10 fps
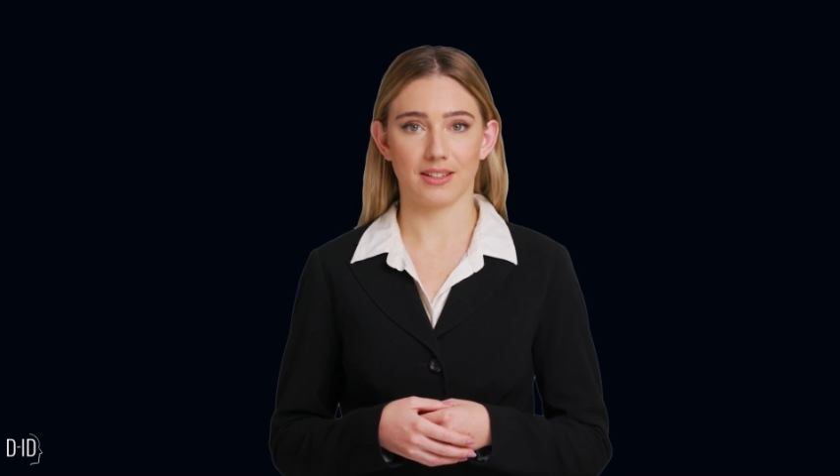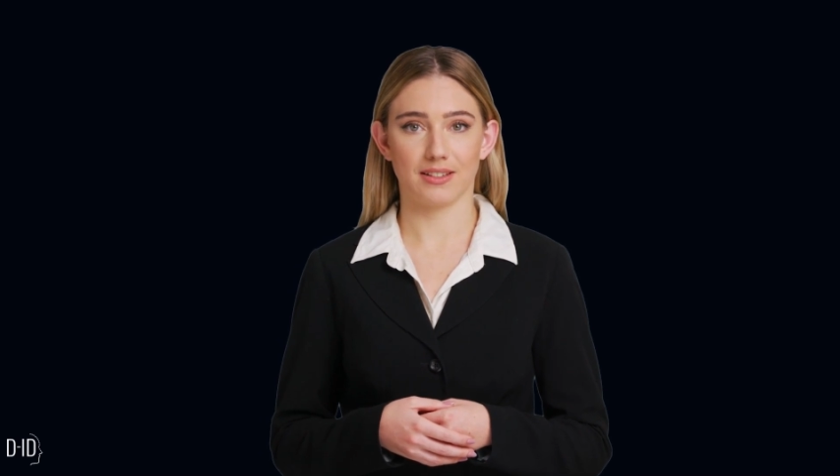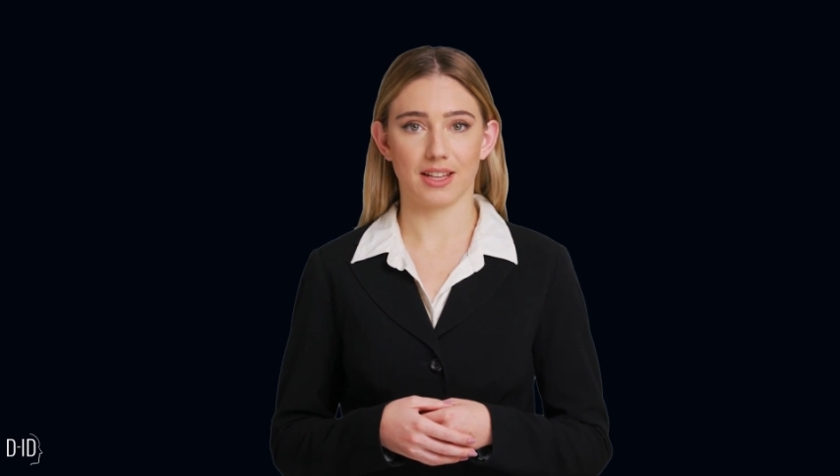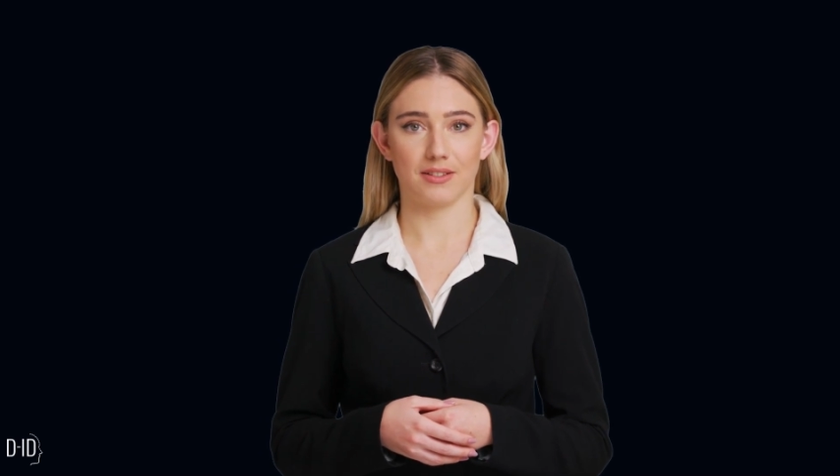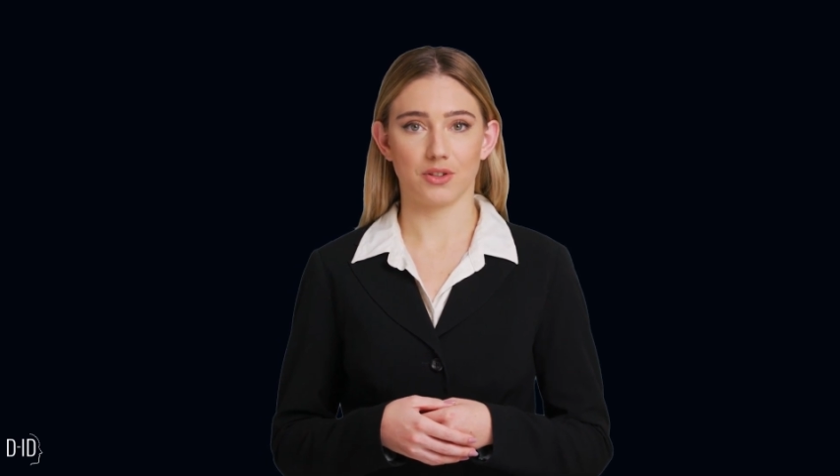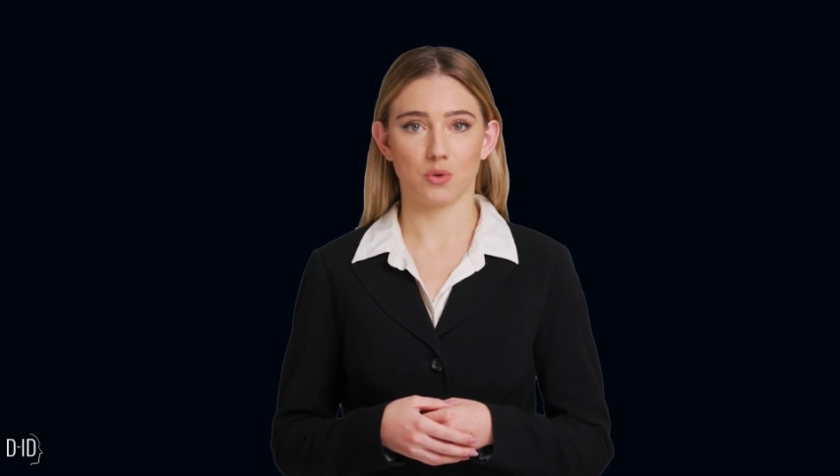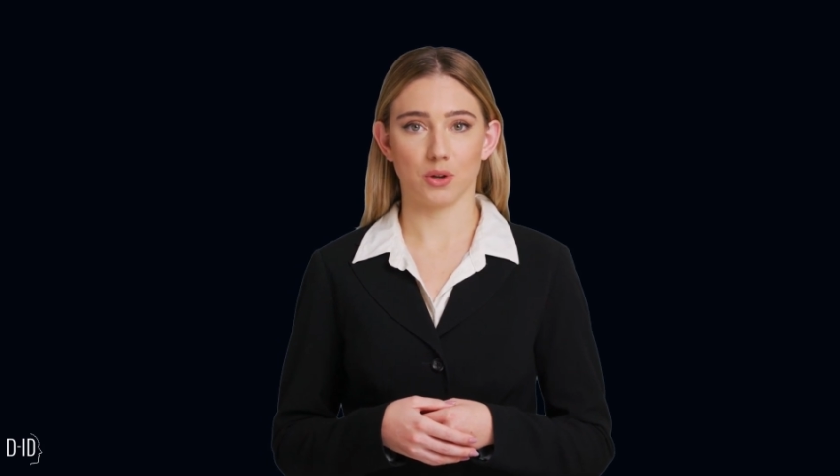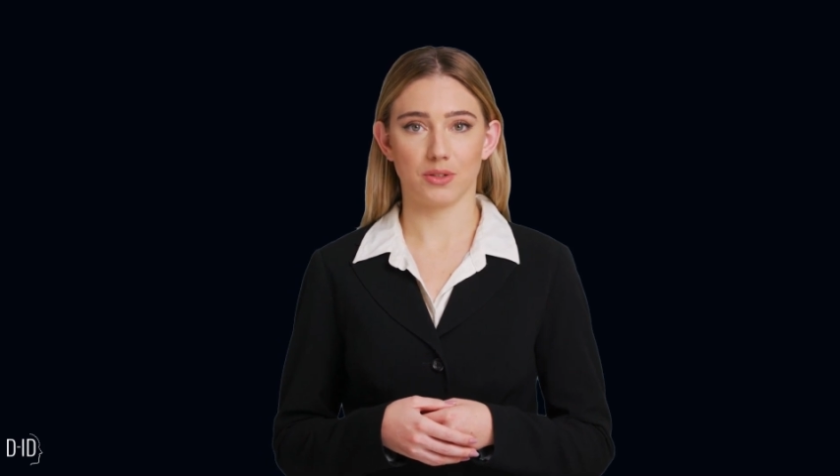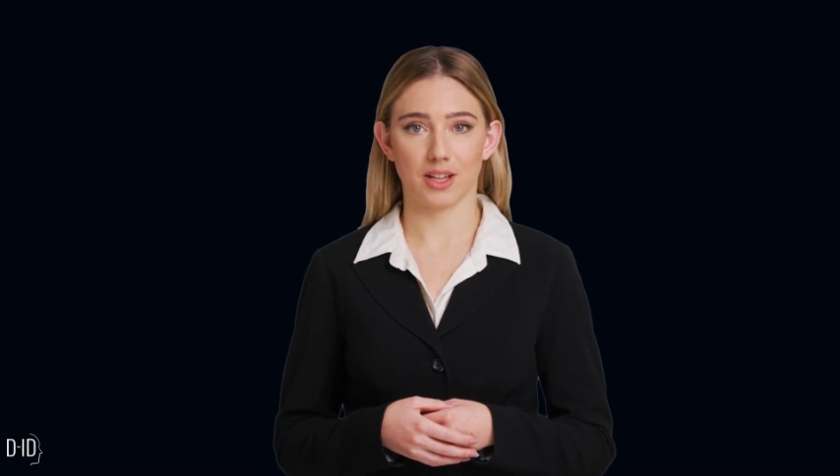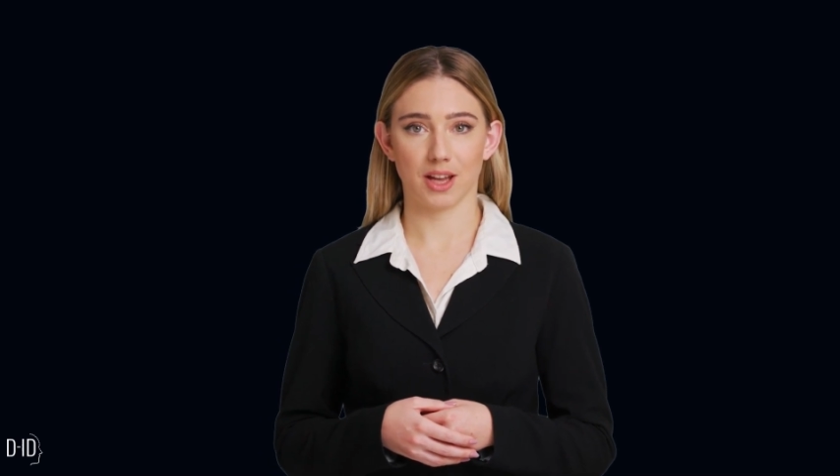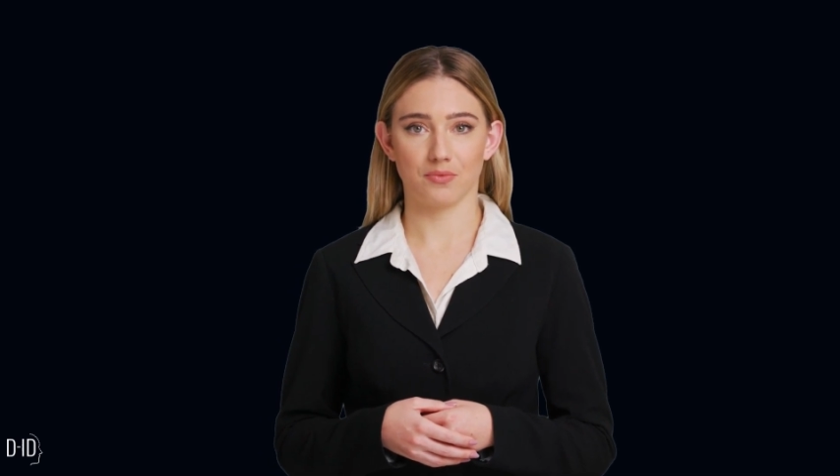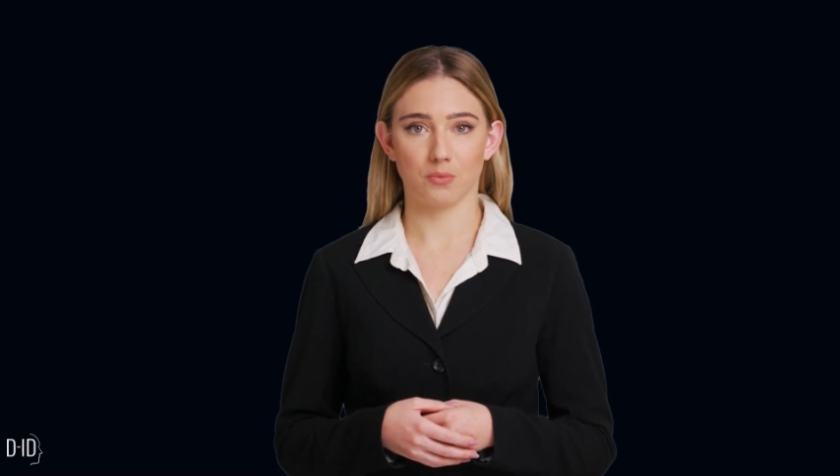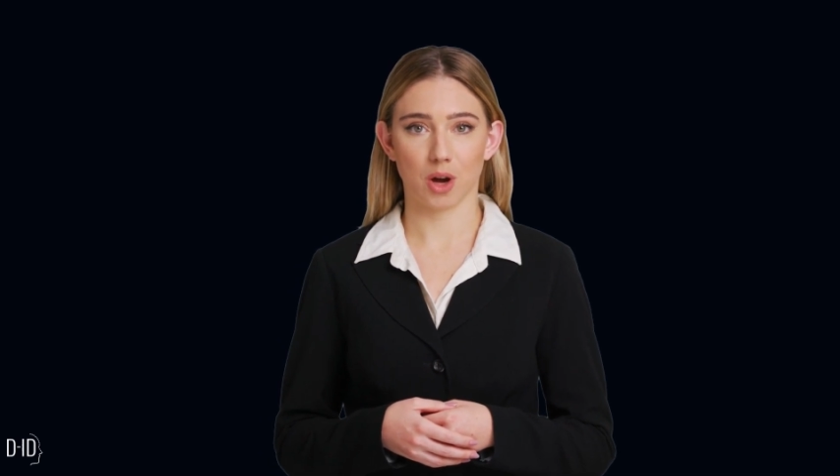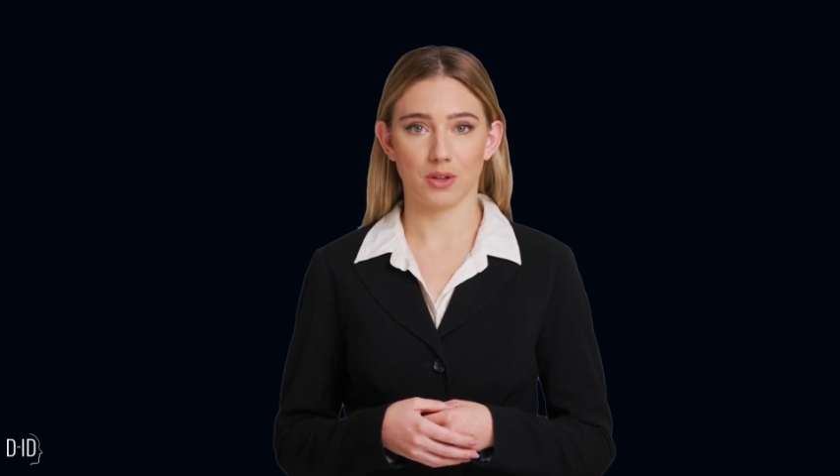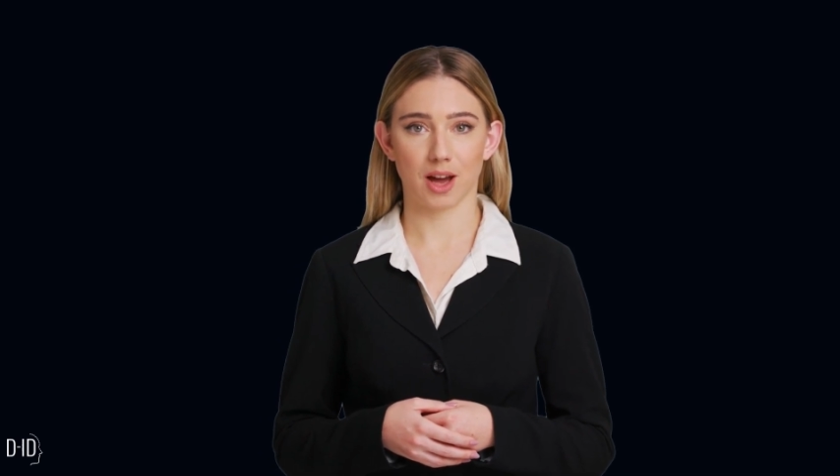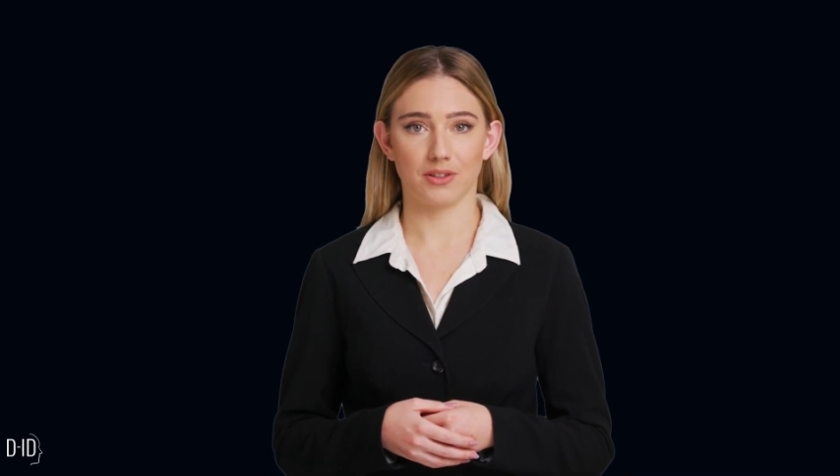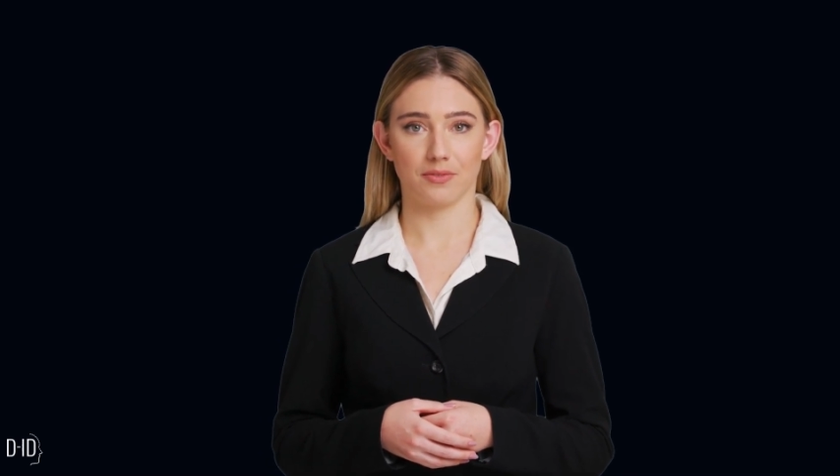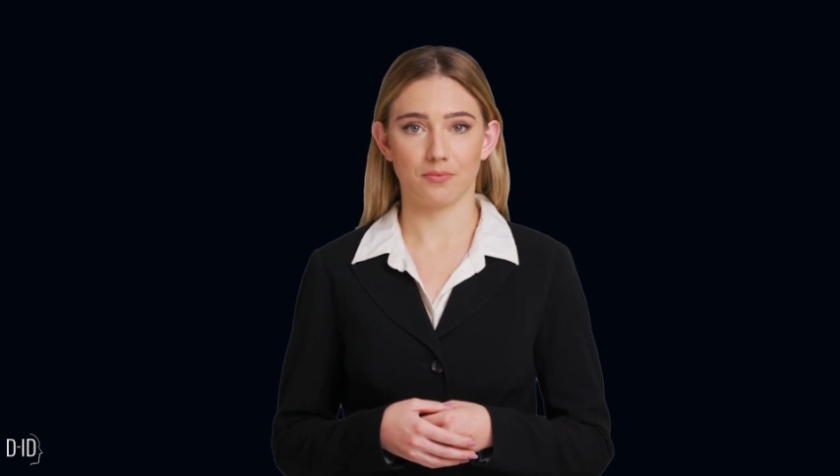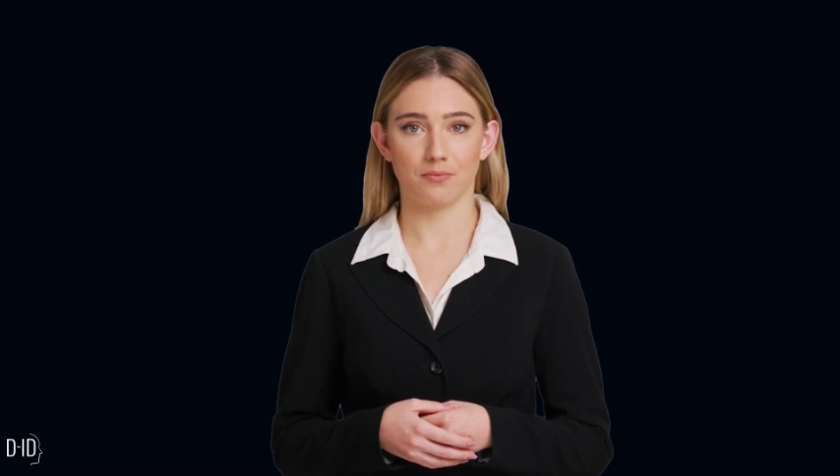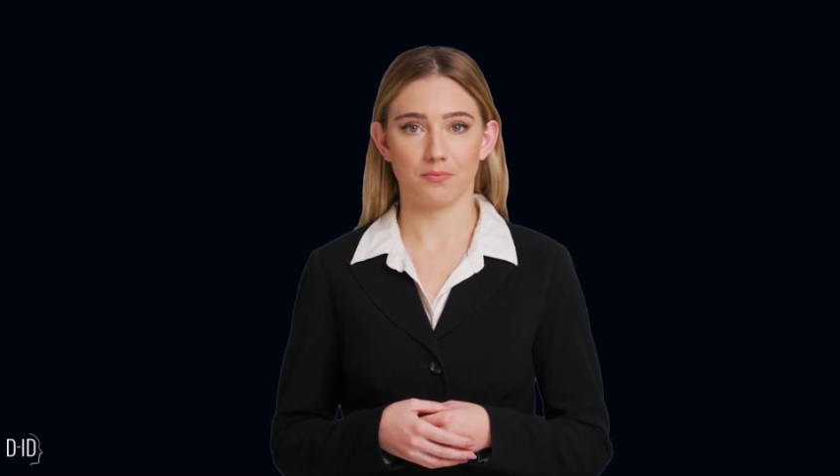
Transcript: and assess the quality of the product.